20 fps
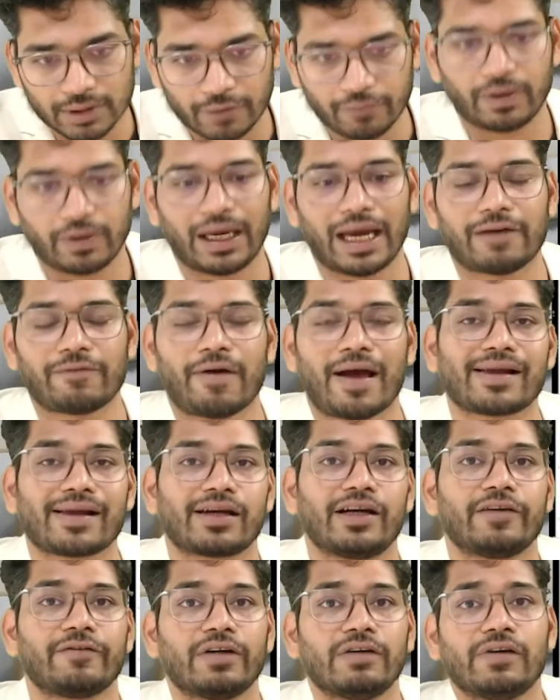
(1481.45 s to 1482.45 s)
We at
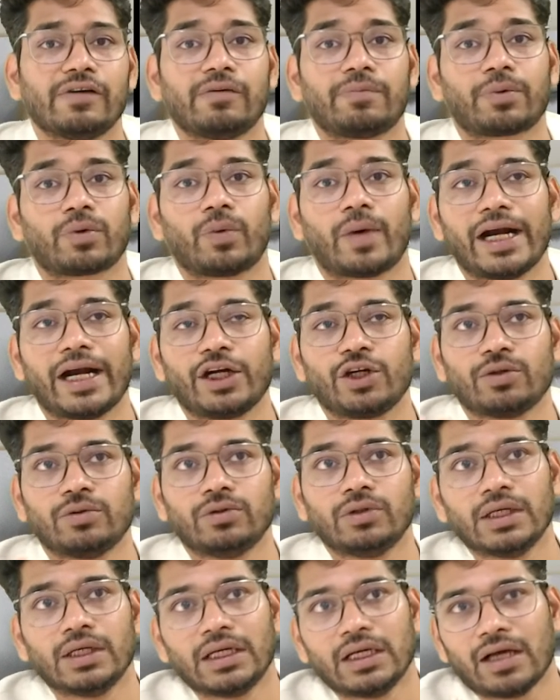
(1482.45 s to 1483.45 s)
Falcon Edition will provide
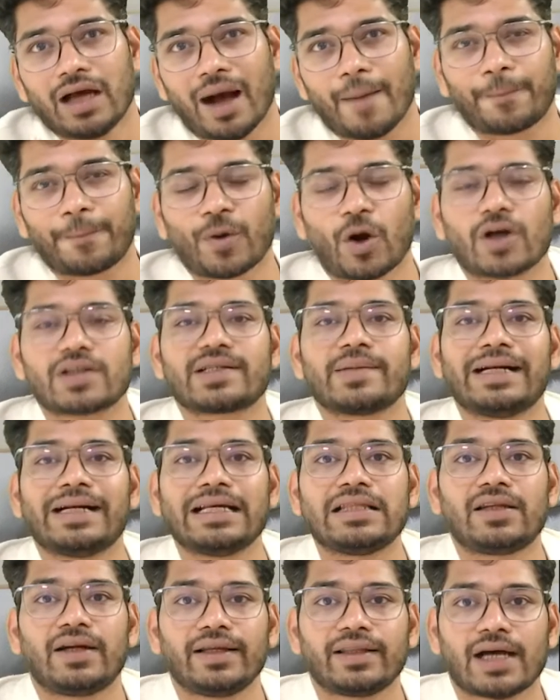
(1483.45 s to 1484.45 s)
you
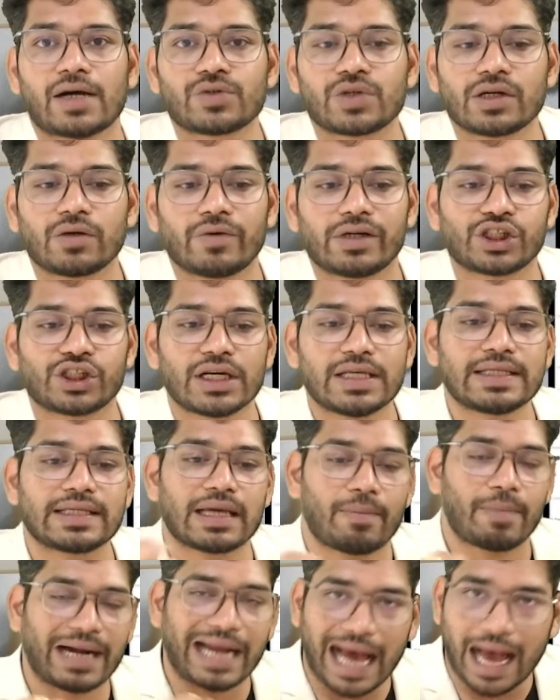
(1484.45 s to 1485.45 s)
approximately 3000 questions,
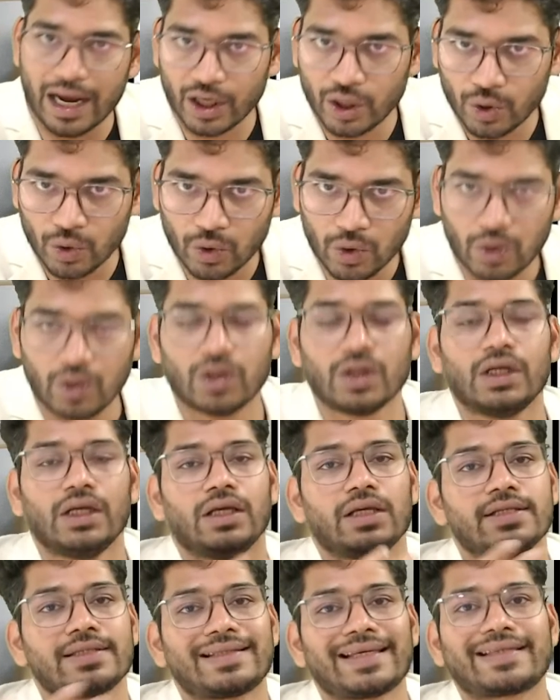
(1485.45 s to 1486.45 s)
but I know
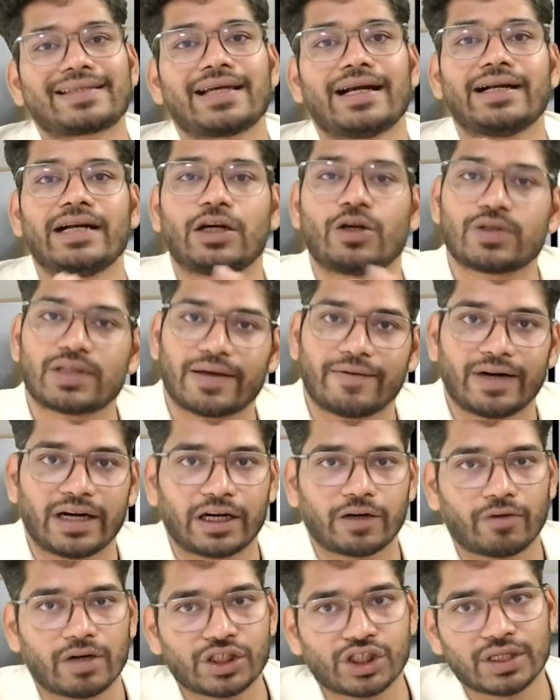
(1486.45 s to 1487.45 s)
600 to
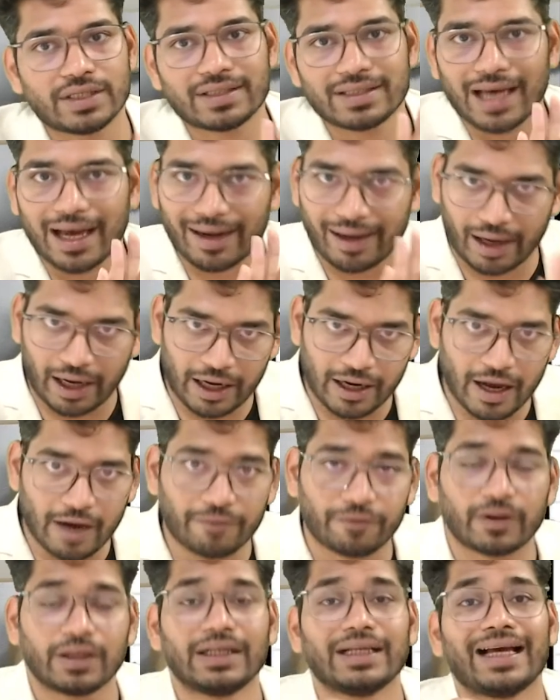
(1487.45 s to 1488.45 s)
700 questions are
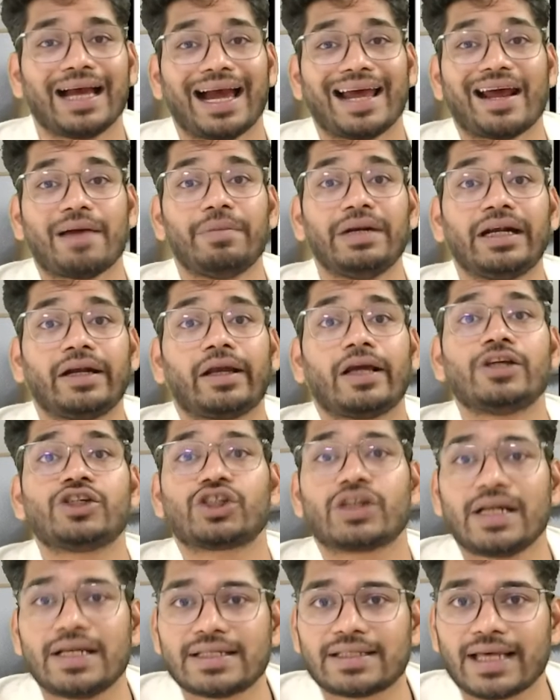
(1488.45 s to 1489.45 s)
enough. And I'm
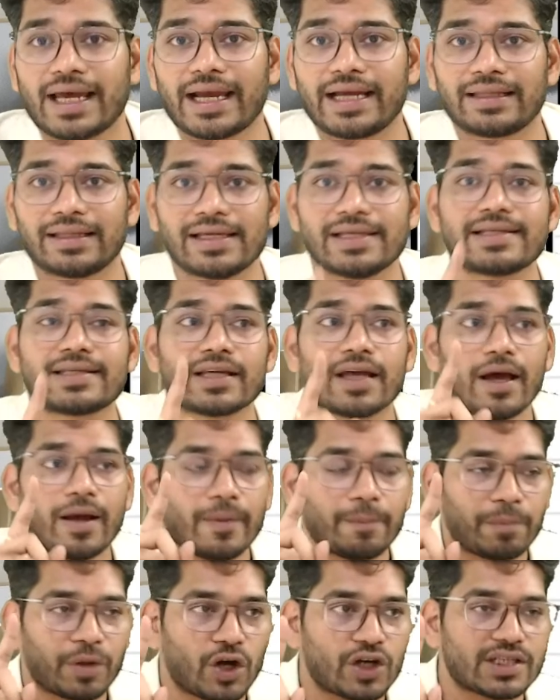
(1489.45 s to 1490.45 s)
intentionally saying this
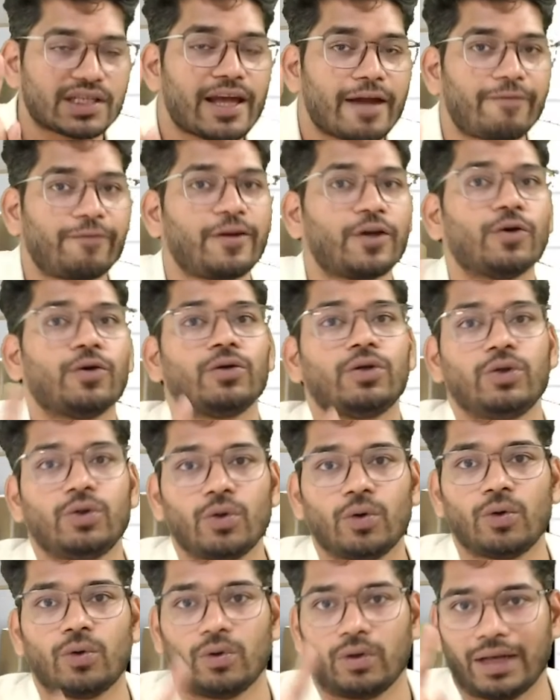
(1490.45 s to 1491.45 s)
Because if you
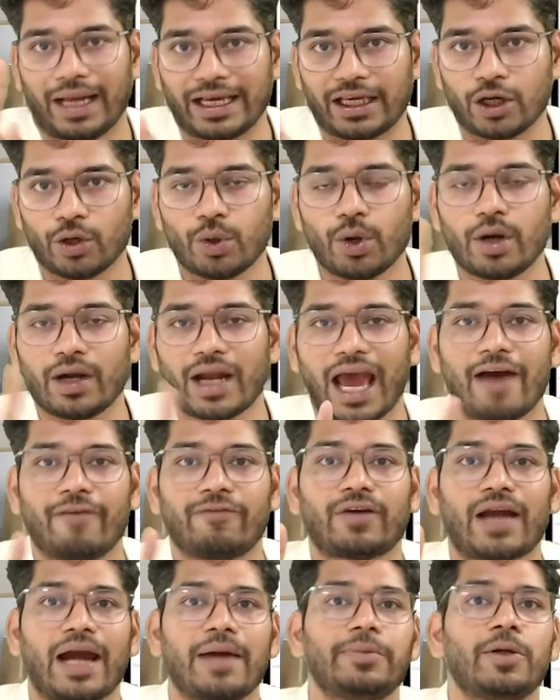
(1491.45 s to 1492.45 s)
know, like you don't
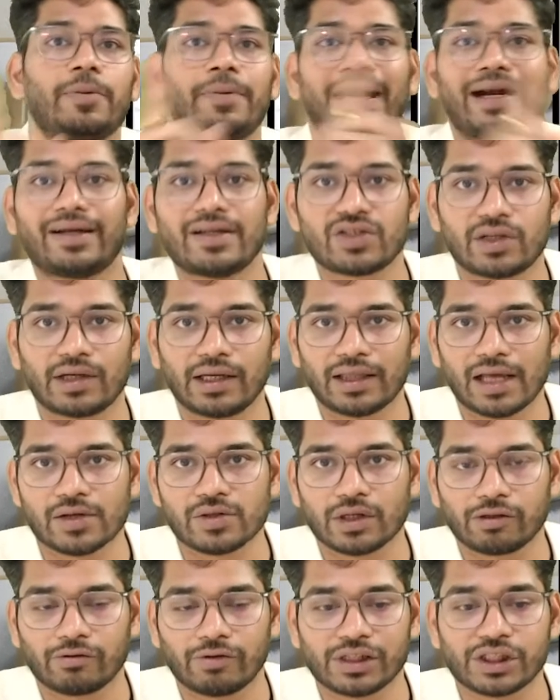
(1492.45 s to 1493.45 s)
have time to practice
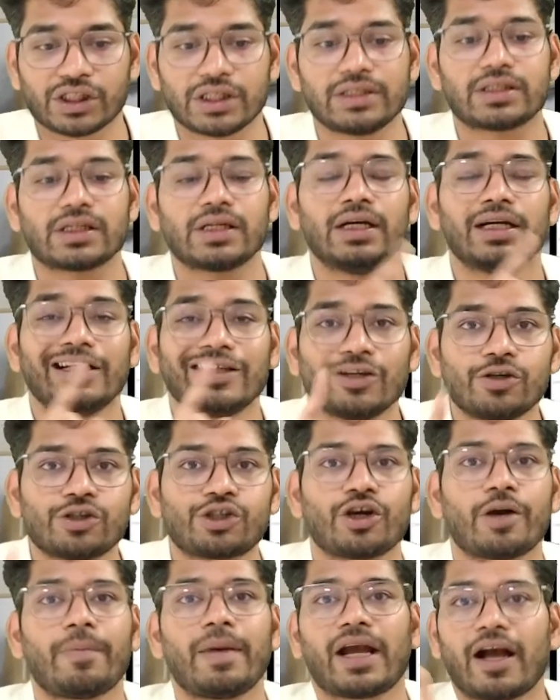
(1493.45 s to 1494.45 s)
3000 questions, you
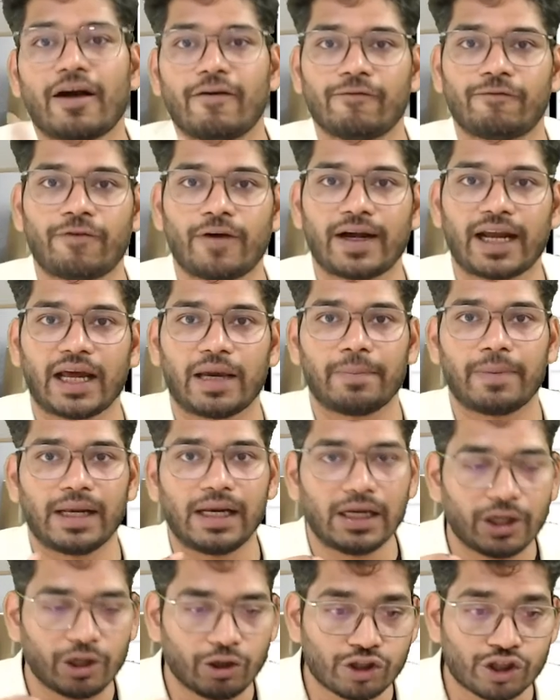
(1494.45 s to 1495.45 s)
should be
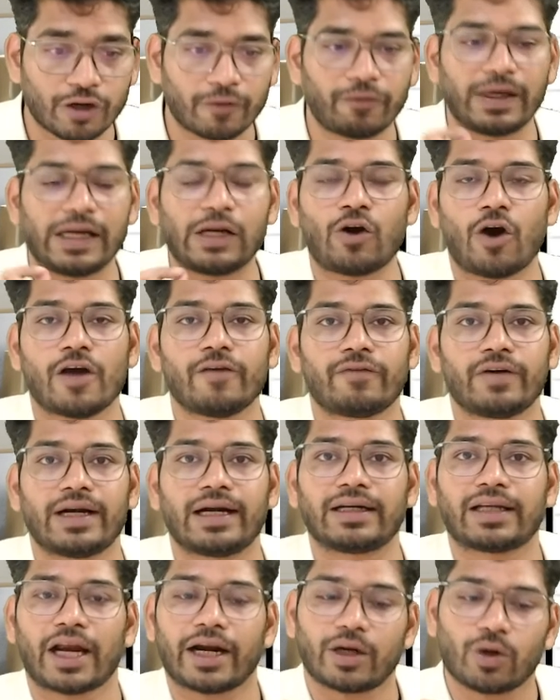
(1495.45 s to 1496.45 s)
comfortable, you should feel
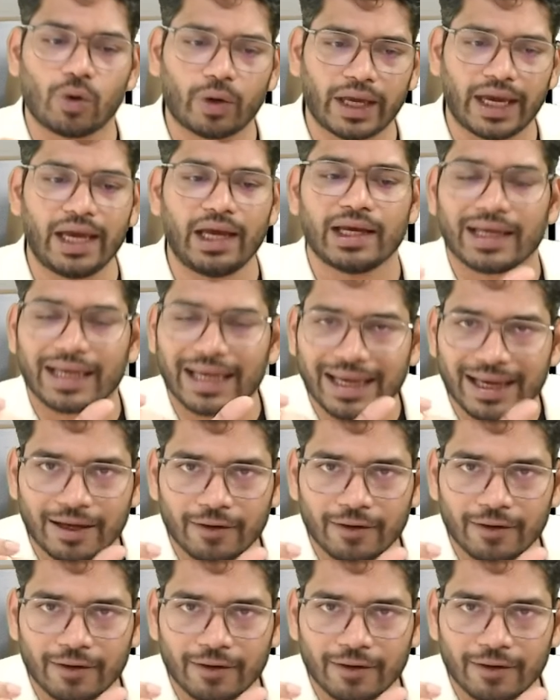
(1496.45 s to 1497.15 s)
confident that, okay,